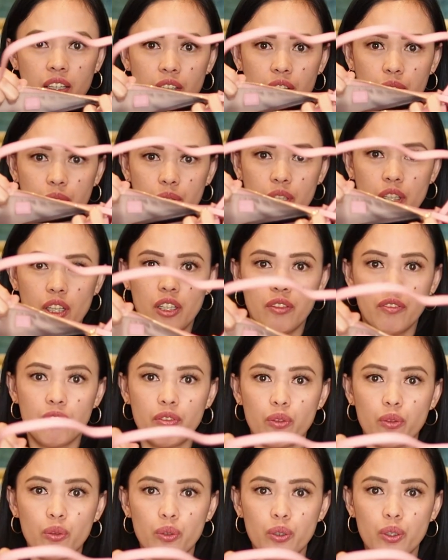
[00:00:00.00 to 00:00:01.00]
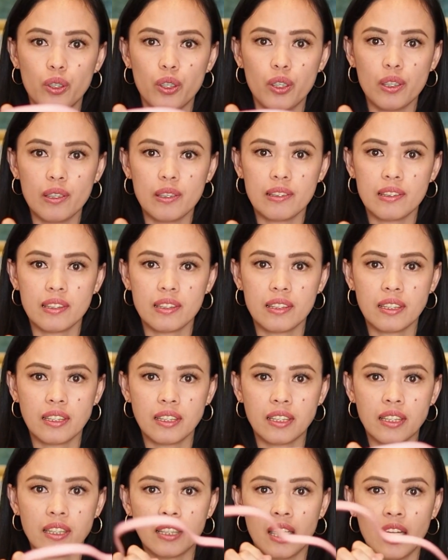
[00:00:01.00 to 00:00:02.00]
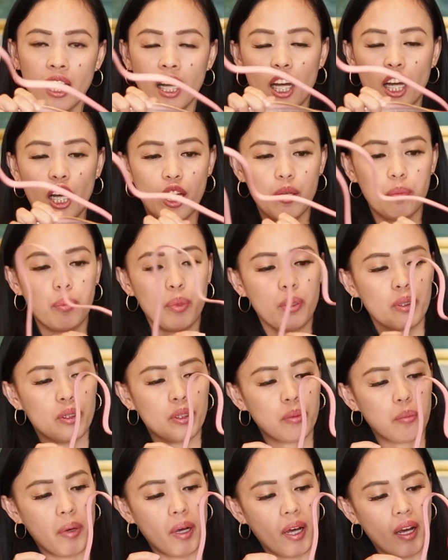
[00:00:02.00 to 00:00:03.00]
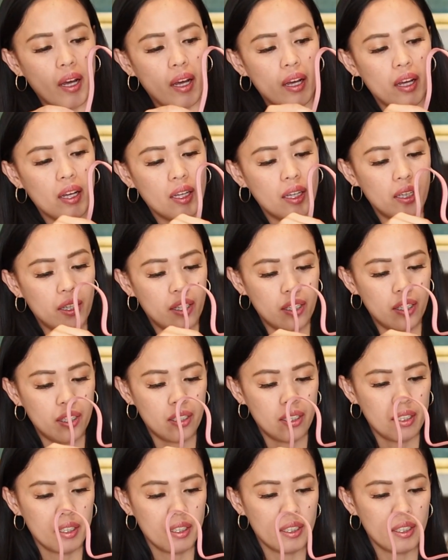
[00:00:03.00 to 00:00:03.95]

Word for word: really full. I put my